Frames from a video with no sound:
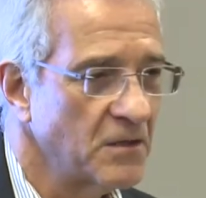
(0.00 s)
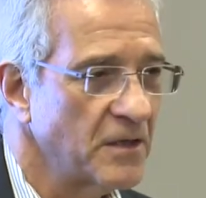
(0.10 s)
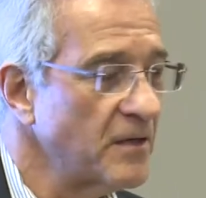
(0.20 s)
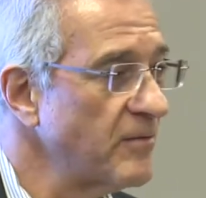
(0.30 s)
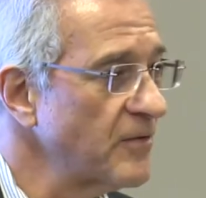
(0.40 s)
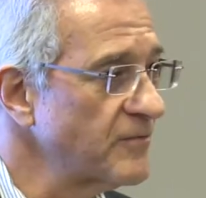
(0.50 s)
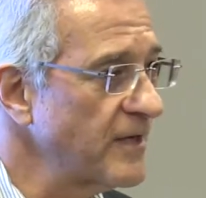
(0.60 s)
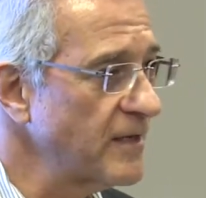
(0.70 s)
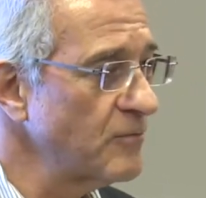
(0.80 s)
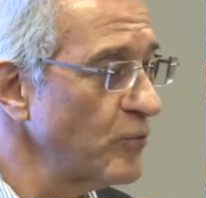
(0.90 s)
in about
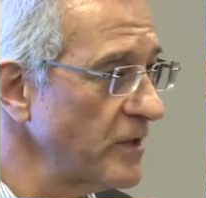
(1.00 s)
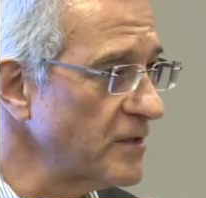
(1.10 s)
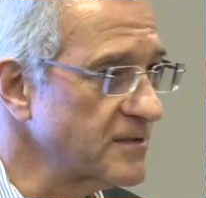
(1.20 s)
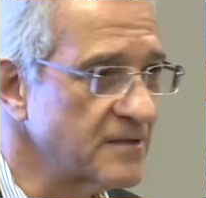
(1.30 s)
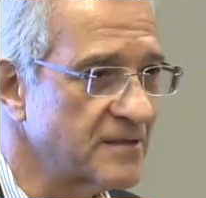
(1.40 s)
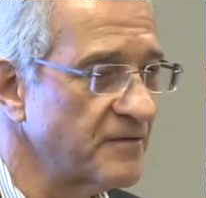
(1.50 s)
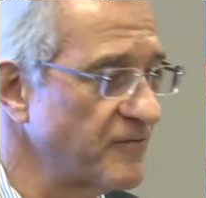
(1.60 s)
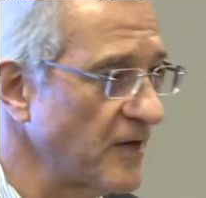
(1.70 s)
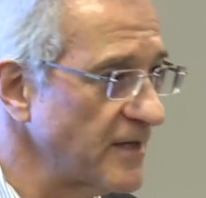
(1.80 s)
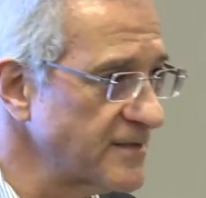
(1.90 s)
10 weeks. It's the
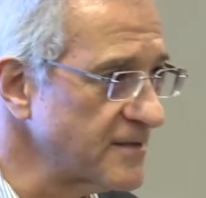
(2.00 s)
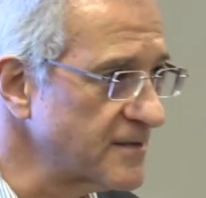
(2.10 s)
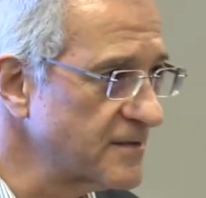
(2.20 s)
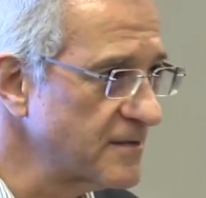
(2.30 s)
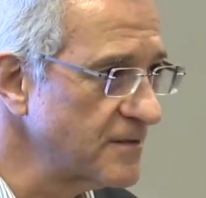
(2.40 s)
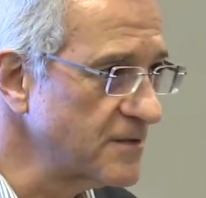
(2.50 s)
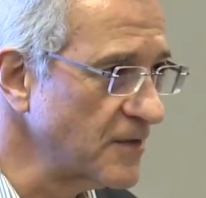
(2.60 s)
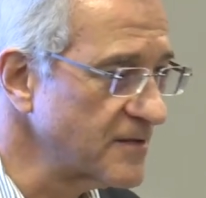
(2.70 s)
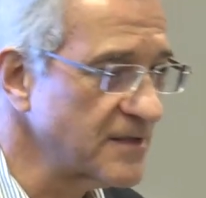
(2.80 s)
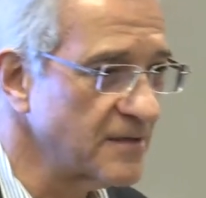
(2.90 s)
fastest
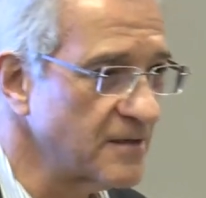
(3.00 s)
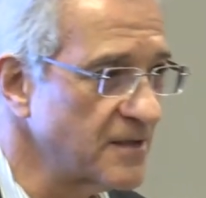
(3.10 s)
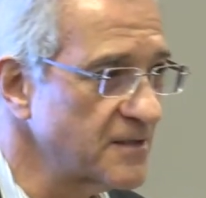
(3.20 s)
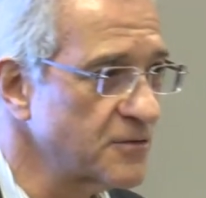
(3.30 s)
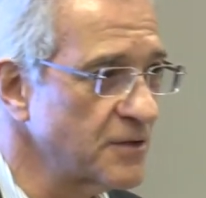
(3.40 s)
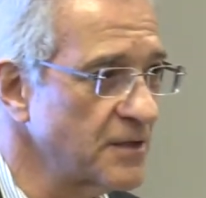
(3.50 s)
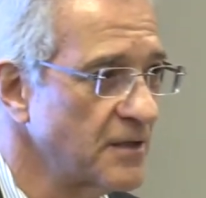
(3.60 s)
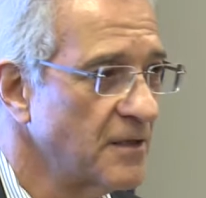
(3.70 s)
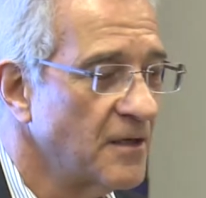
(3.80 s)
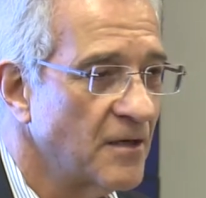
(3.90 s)
genocide in history,
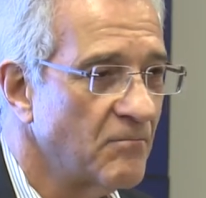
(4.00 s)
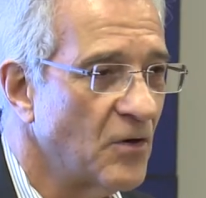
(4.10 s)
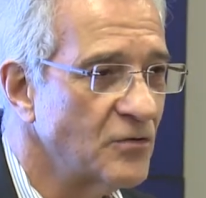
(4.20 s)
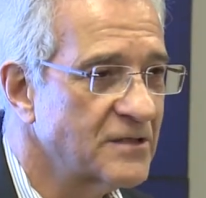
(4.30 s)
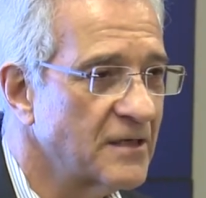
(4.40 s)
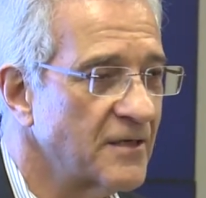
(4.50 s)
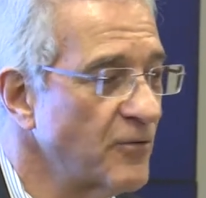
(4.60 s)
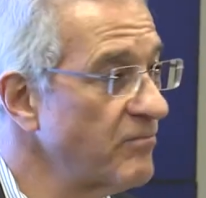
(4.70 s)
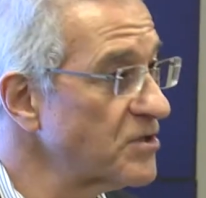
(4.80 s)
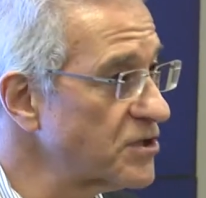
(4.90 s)
mostly
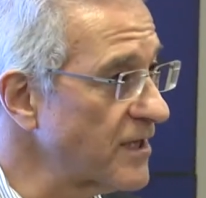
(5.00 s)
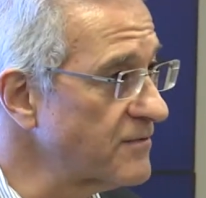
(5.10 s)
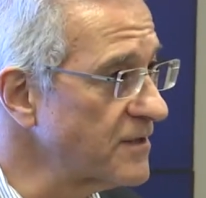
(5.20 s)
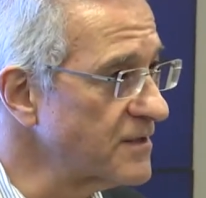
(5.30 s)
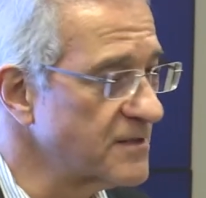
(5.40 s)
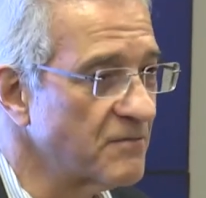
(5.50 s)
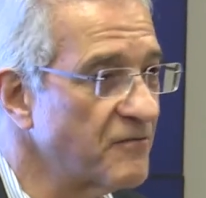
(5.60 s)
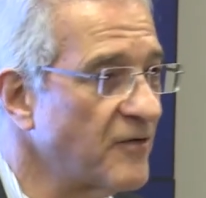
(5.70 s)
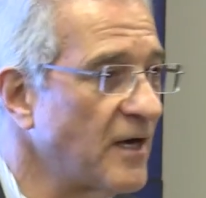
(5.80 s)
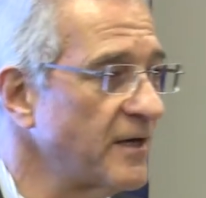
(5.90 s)
with machetes and
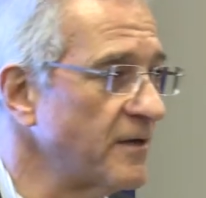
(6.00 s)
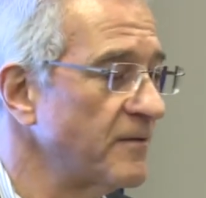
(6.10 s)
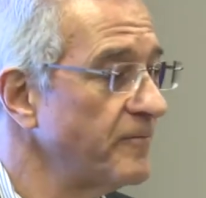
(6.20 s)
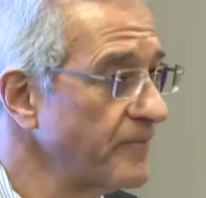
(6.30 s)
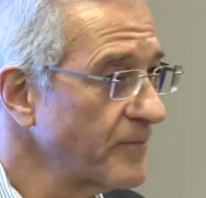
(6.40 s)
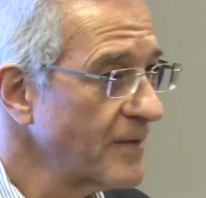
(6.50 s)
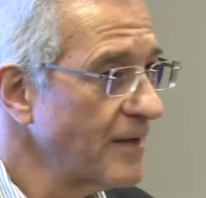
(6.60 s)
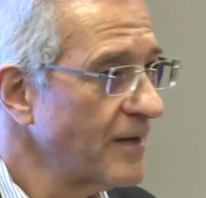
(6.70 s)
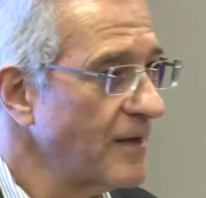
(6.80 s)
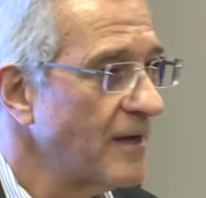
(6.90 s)
fire.
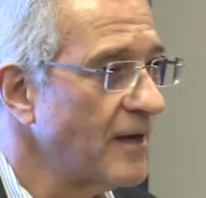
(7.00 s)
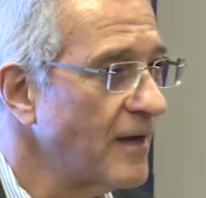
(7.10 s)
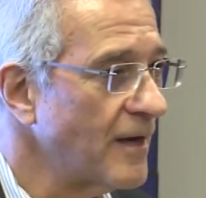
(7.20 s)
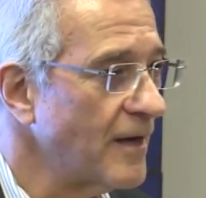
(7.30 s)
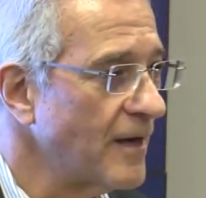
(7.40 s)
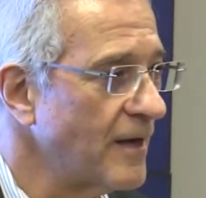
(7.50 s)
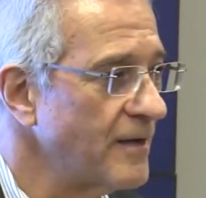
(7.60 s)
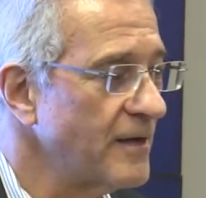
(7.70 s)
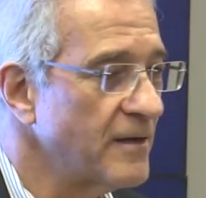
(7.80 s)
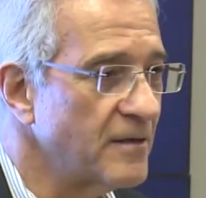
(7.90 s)
Uh,
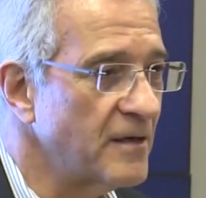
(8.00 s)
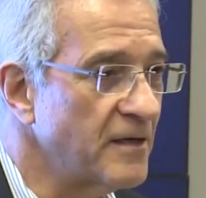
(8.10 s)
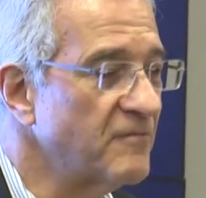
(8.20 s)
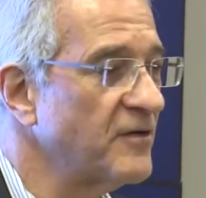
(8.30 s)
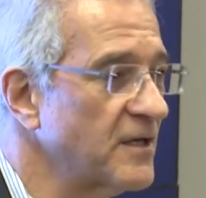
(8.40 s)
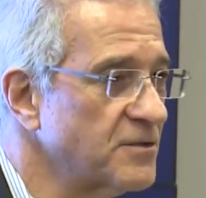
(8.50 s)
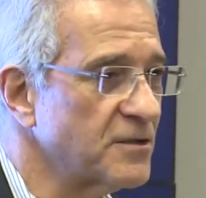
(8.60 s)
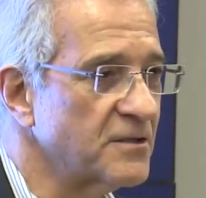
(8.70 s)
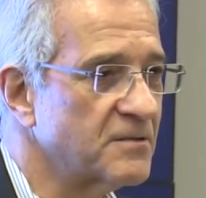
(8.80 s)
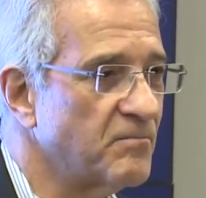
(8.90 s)
in, in
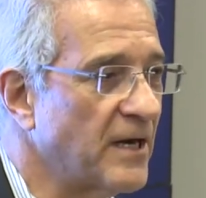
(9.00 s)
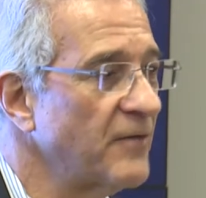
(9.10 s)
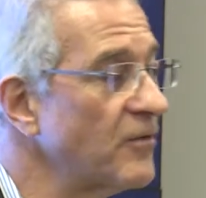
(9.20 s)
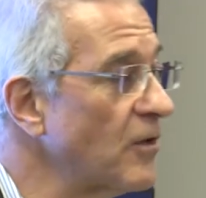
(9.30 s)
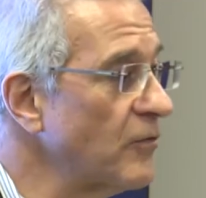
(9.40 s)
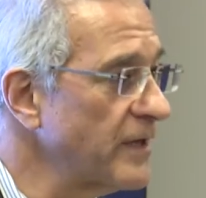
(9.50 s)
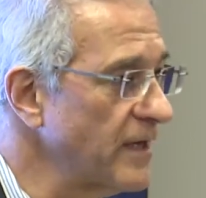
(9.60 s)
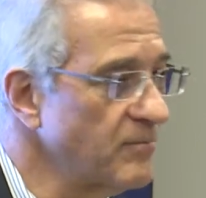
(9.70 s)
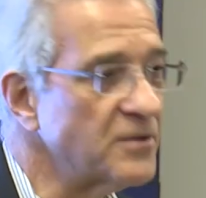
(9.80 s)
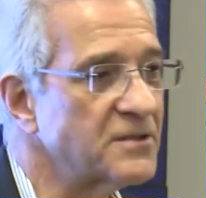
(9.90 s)
villages by their own
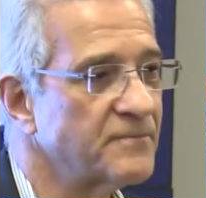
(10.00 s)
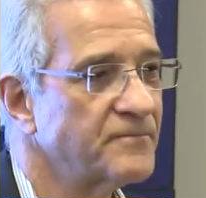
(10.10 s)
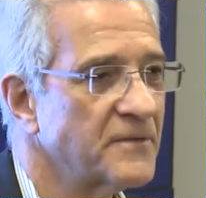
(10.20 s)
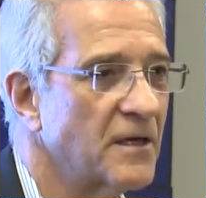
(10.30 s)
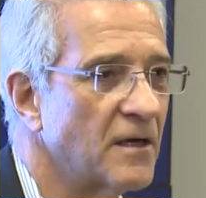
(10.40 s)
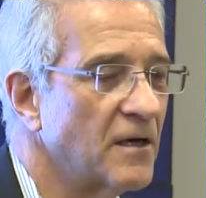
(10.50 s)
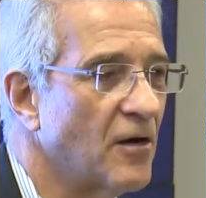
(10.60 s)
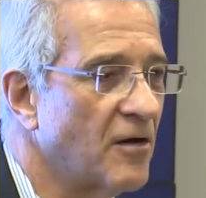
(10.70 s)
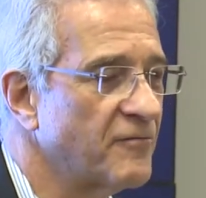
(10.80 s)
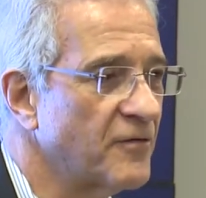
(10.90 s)
neighbors. Uh,
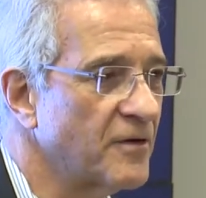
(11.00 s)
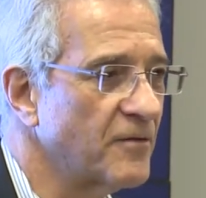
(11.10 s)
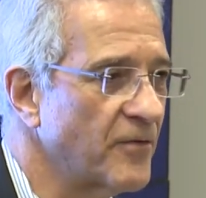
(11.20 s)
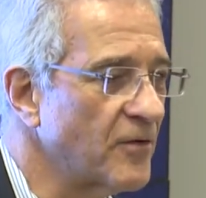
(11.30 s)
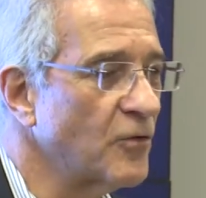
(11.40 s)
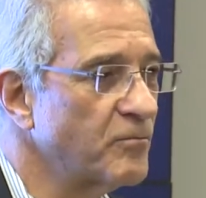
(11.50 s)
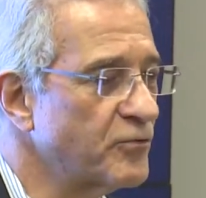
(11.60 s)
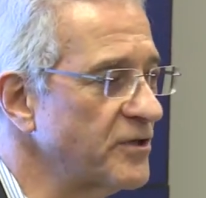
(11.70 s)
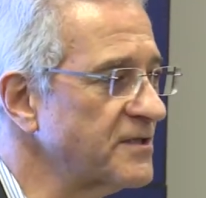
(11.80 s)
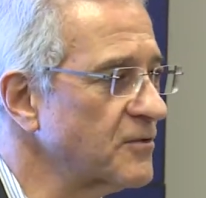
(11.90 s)
often their own
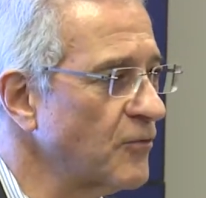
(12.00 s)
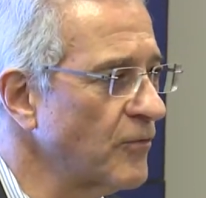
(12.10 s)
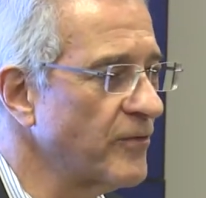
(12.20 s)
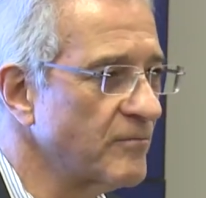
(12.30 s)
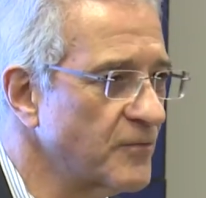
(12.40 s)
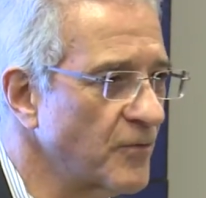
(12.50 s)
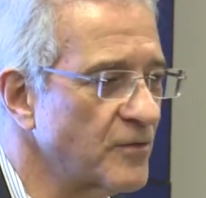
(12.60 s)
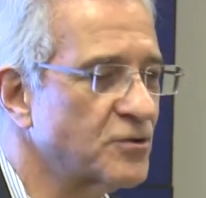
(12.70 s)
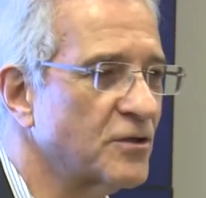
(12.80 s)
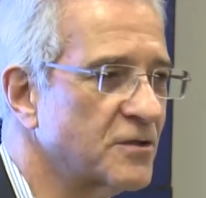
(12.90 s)
priests called them to the
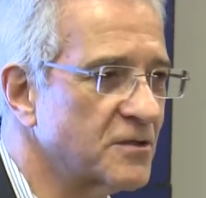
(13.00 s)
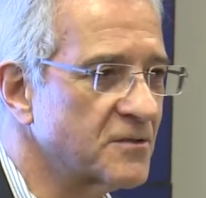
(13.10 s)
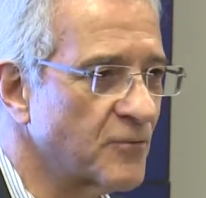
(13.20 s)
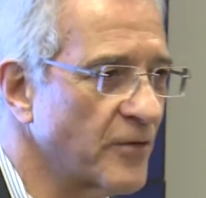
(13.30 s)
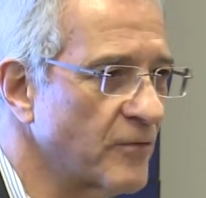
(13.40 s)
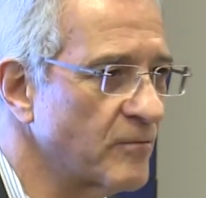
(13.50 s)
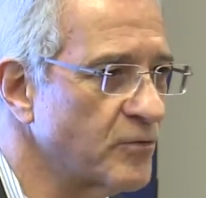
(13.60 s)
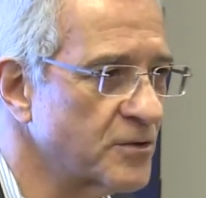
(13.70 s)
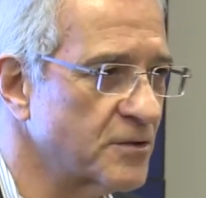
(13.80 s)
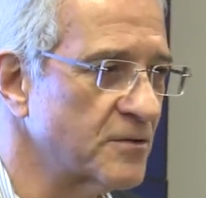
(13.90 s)
churches where they were
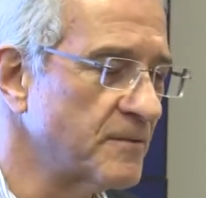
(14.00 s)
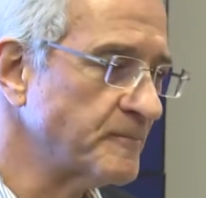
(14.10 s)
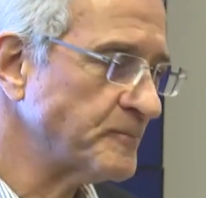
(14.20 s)
butchered.